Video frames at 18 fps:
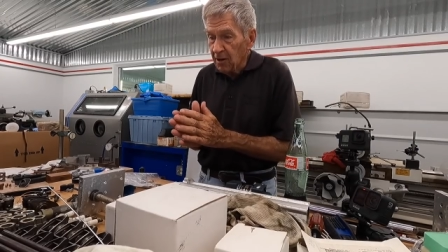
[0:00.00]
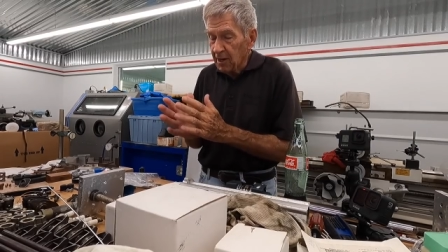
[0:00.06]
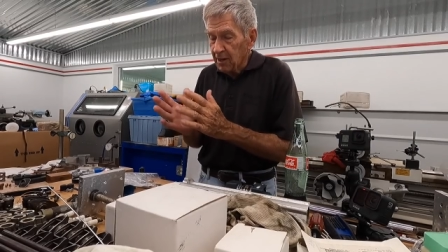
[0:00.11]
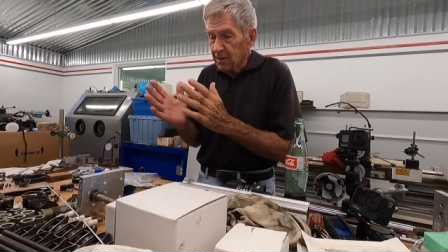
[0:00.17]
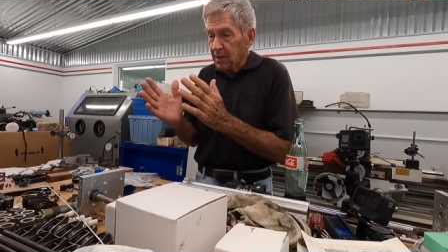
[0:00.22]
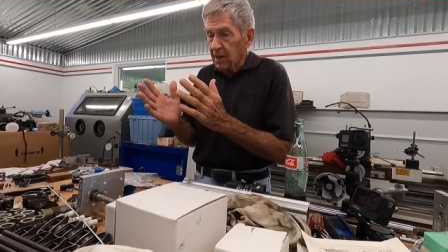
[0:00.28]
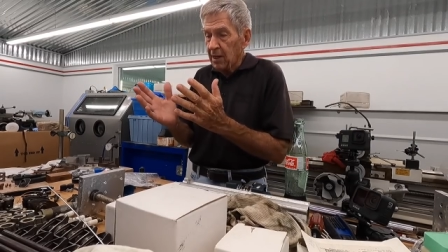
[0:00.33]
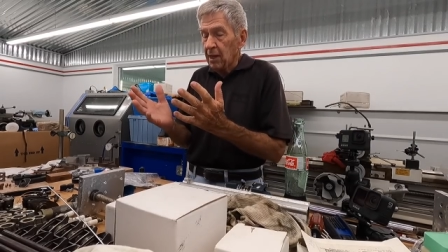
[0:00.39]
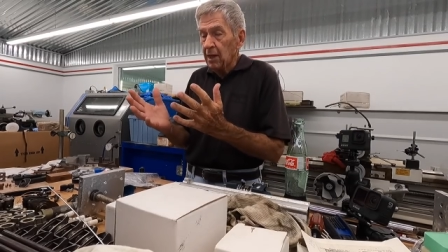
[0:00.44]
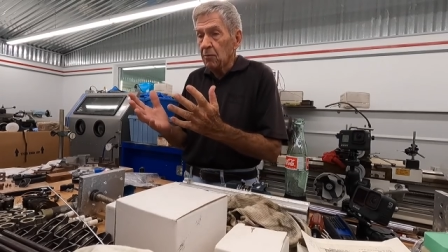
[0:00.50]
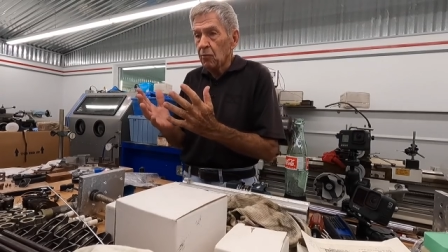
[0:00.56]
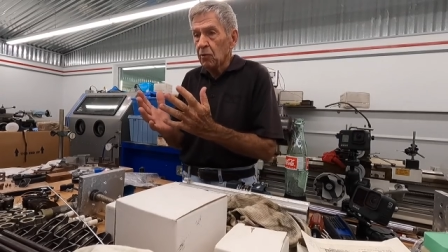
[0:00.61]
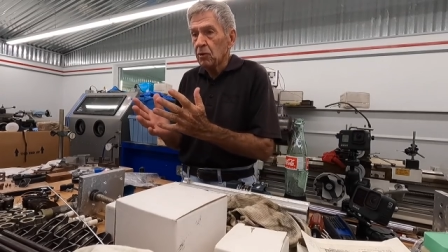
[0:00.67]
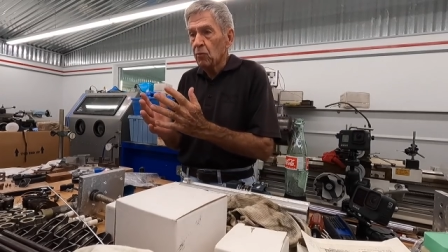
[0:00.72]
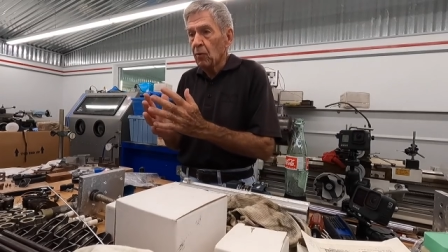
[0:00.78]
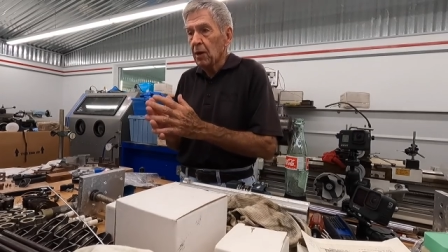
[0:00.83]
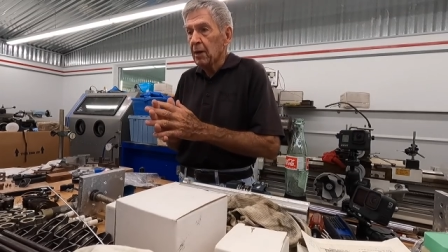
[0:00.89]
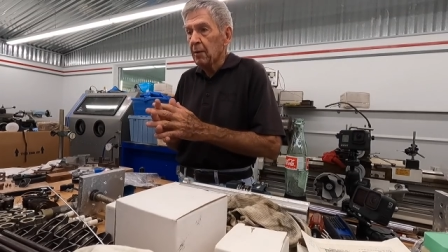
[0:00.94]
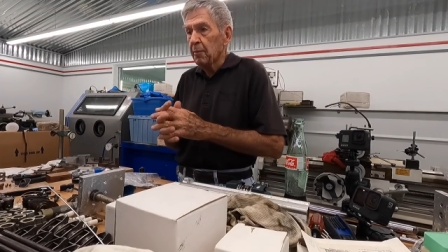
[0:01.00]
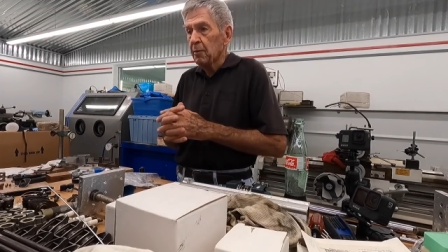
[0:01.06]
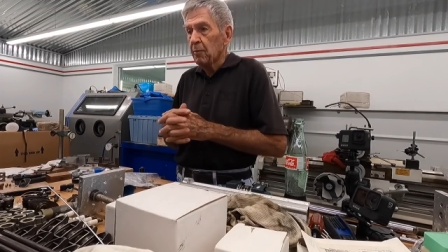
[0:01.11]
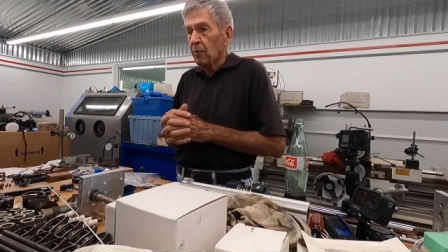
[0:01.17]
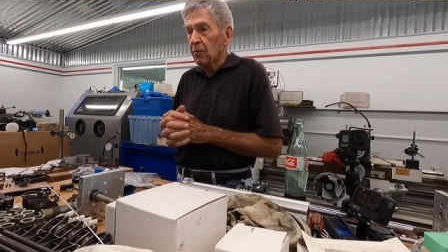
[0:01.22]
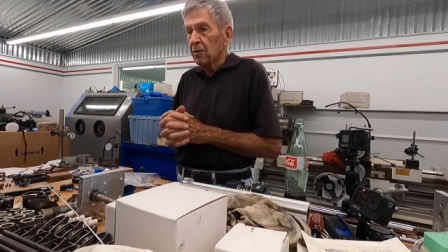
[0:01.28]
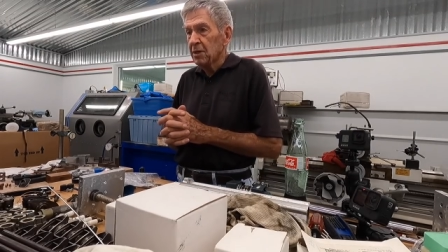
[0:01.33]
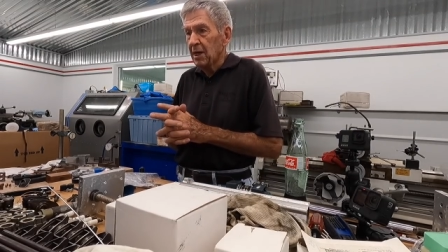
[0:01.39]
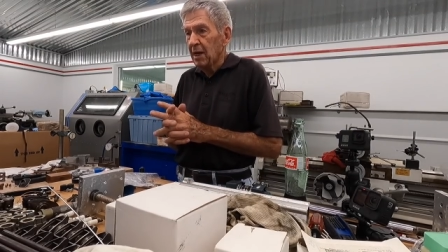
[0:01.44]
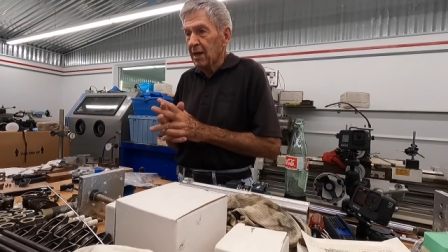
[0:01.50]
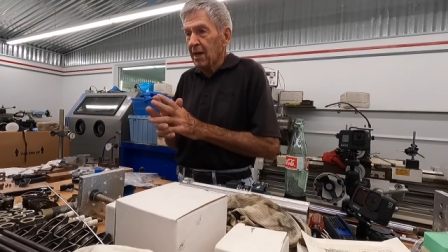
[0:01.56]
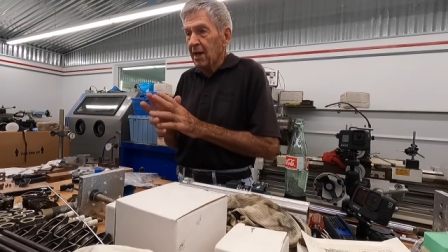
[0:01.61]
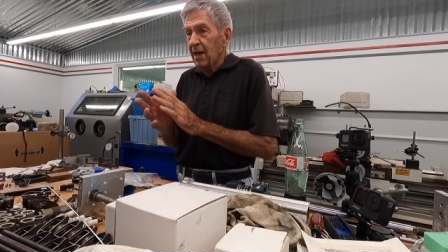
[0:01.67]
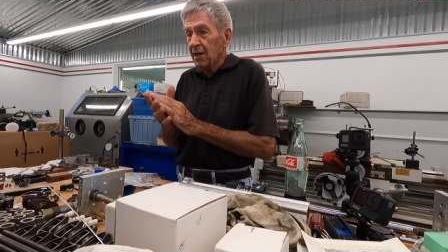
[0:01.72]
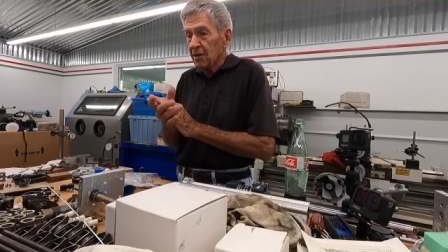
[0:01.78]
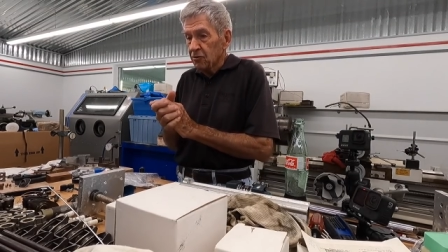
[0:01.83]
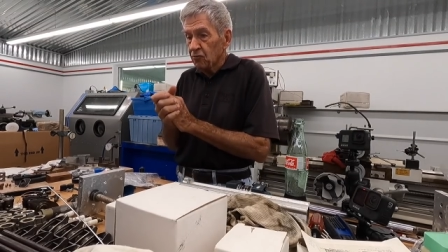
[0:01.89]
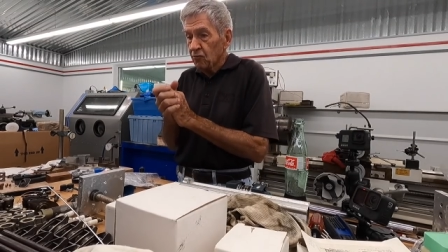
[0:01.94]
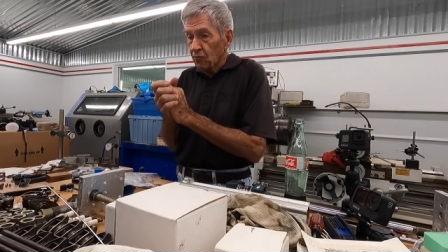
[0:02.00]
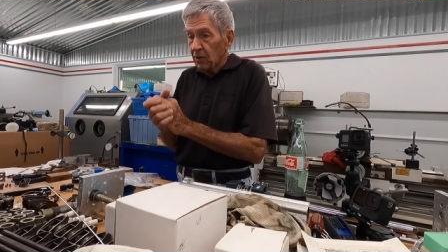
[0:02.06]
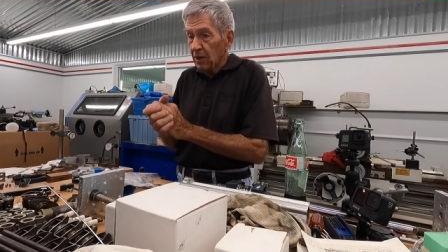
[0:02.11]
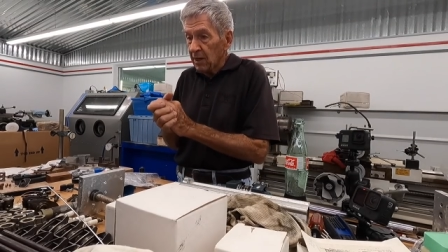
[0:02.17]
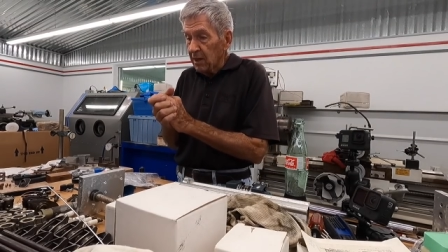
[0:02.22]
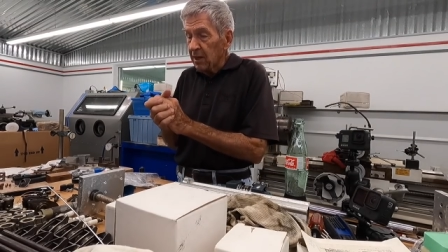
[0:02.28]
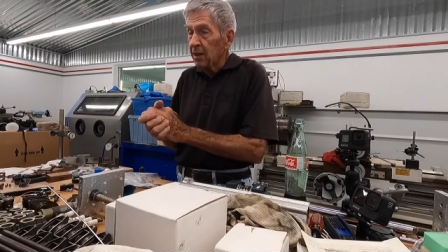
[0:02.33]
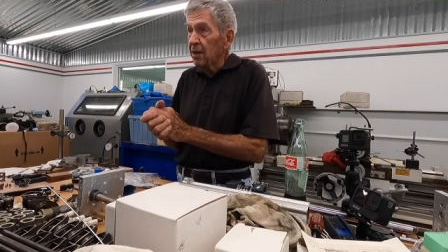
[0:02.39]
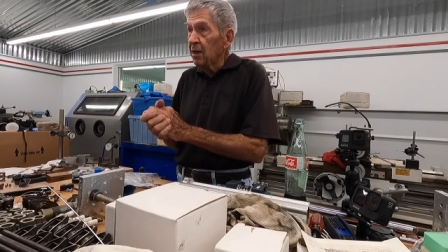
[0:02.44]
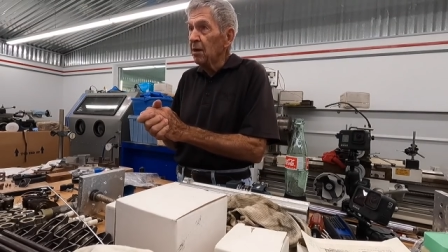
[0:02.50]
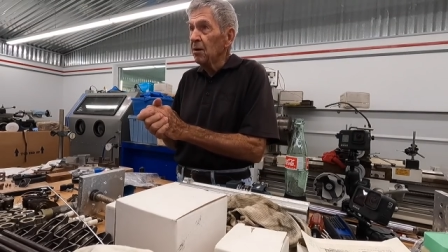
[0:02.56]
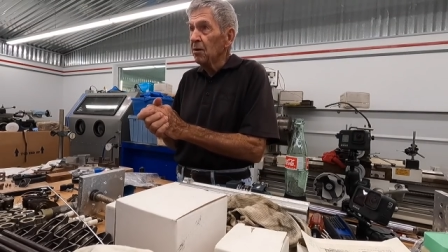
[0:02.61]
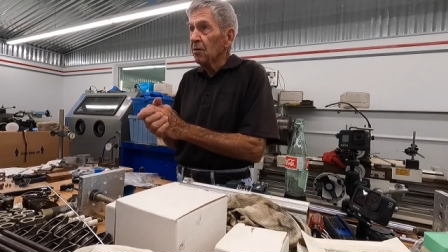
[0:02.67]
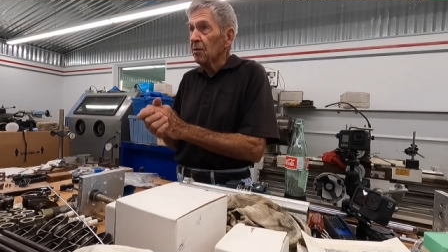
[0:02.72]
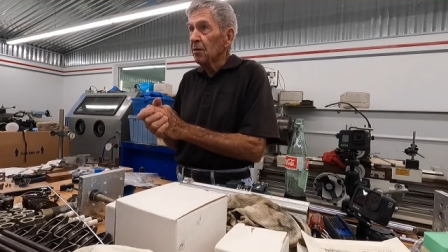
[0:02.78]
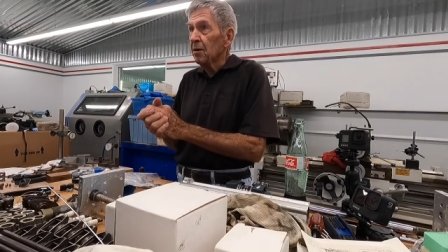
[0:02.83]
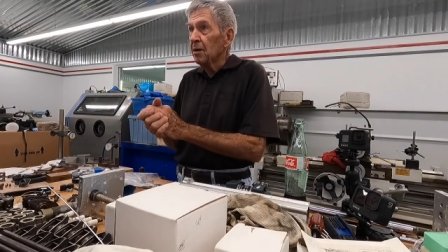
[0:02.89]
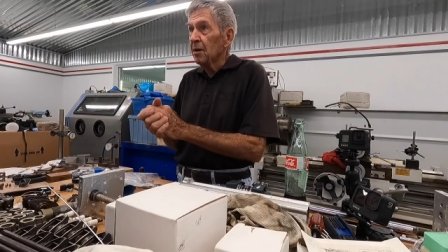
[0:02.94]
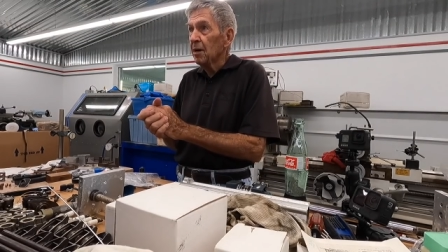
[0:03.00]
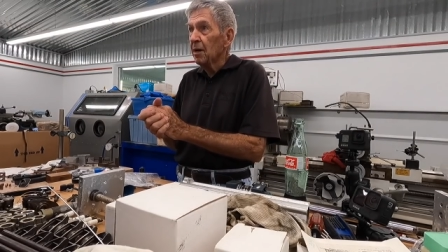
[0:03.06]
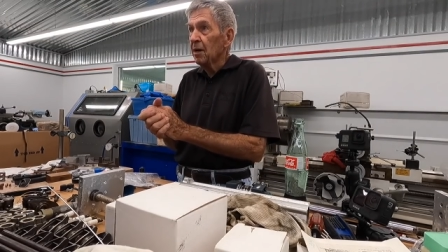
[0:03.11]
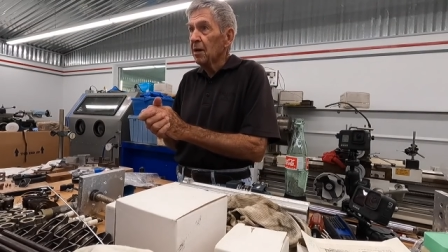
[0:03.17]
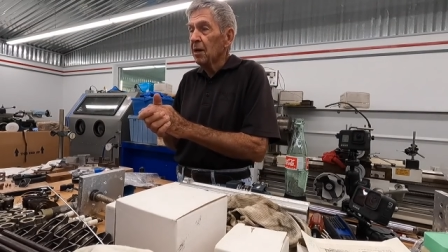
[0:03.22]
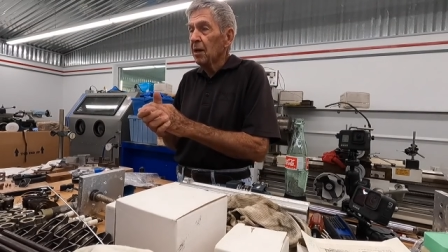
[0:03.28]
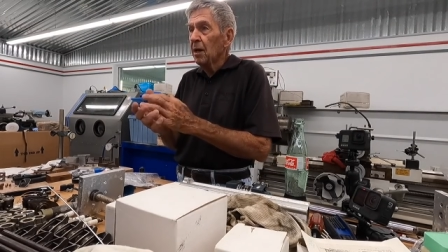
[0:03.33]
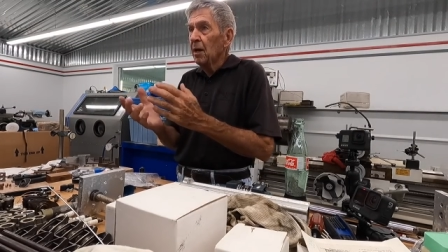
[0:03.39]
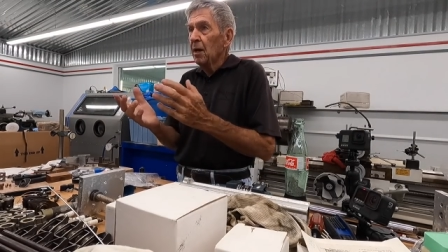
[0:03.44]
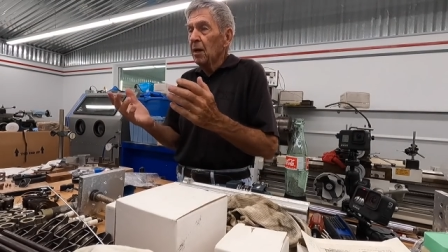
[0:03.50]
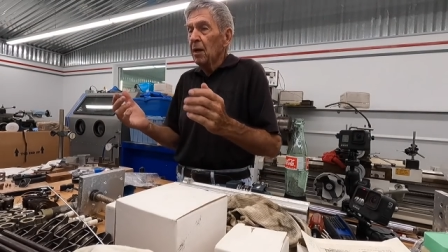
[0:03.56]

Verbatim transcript: It, and then when you wake up in the morning, it's like, it's really here. Yeah. And,